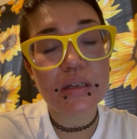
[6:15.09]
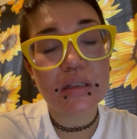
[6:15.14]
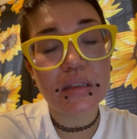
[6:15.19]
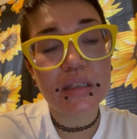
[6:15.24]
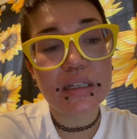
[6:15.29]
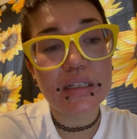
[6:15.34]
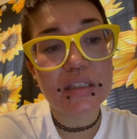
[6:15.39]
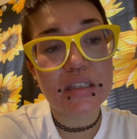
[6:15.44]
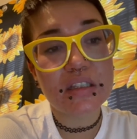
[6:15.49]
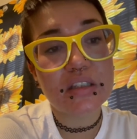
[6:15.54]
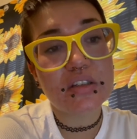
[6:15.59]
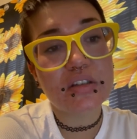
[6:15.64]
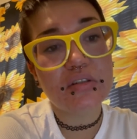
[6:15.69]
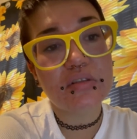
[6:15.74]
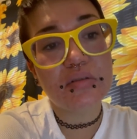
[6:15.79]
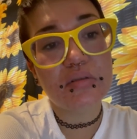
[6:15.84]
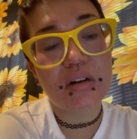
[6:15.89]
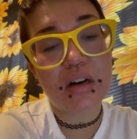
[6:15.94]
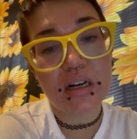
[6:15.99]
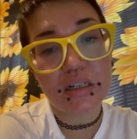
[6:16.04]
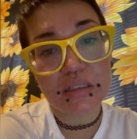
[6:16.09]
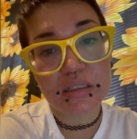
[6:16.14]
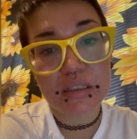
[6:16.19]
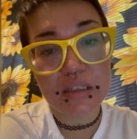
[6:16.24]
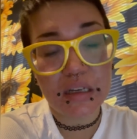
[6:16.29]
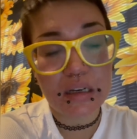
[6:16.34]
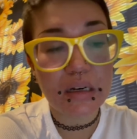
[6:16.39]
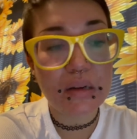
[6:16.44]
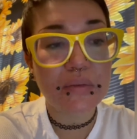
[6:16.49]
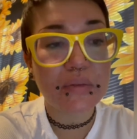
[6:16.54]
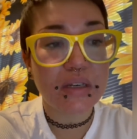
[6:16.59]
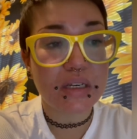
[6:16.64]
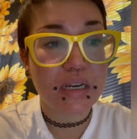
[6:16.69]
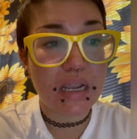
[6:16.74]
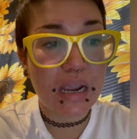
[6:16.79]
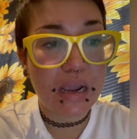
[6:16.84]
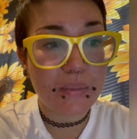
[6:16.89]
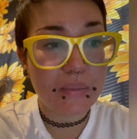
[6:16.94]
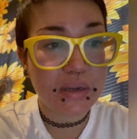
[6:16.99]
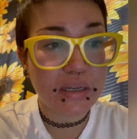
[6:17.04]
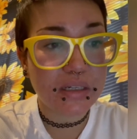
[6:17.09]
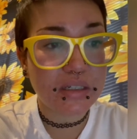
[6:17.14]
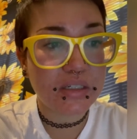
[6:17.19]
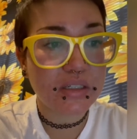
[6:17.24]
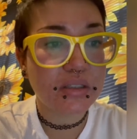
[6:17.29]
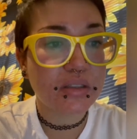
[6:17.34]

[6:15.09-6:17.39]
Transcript: leads to oxidative damage.